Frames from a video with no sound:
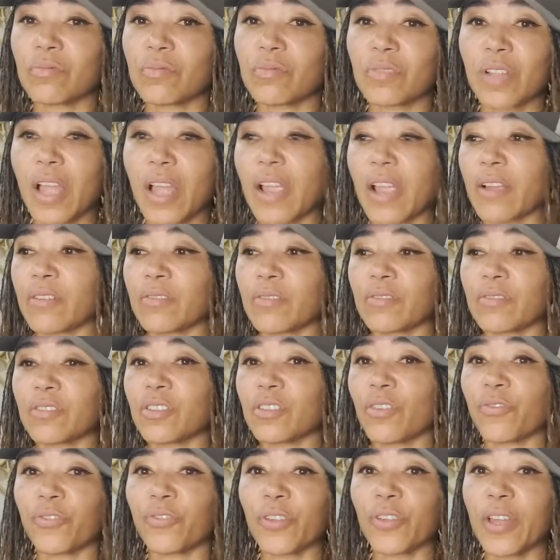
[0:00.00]
like
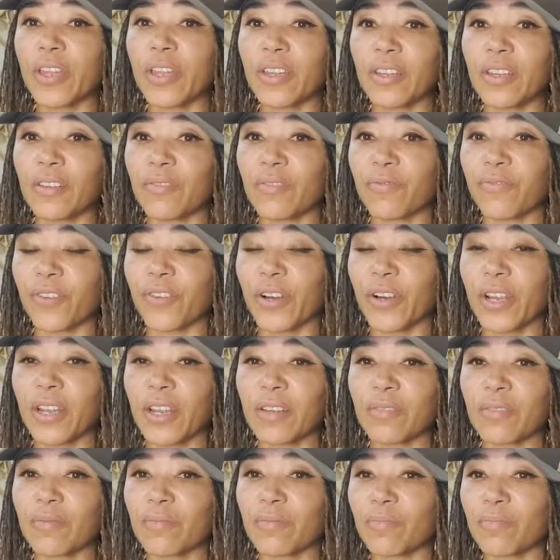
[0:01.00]
deflated
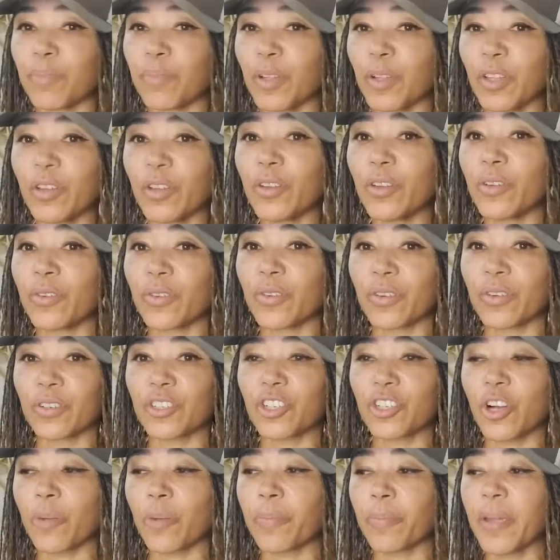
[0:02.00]
freaking balloon or
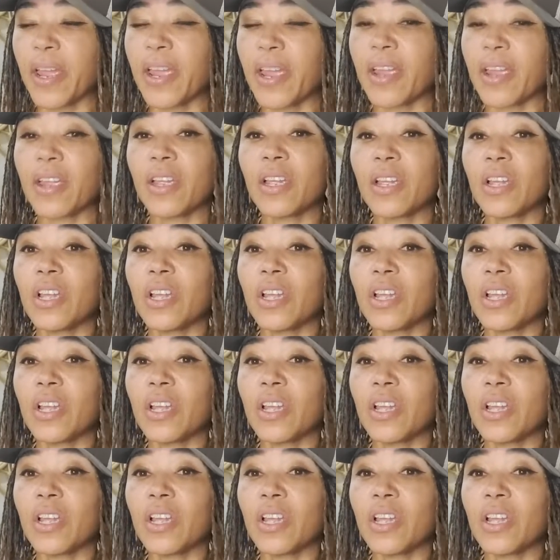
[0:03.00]
Sharpay.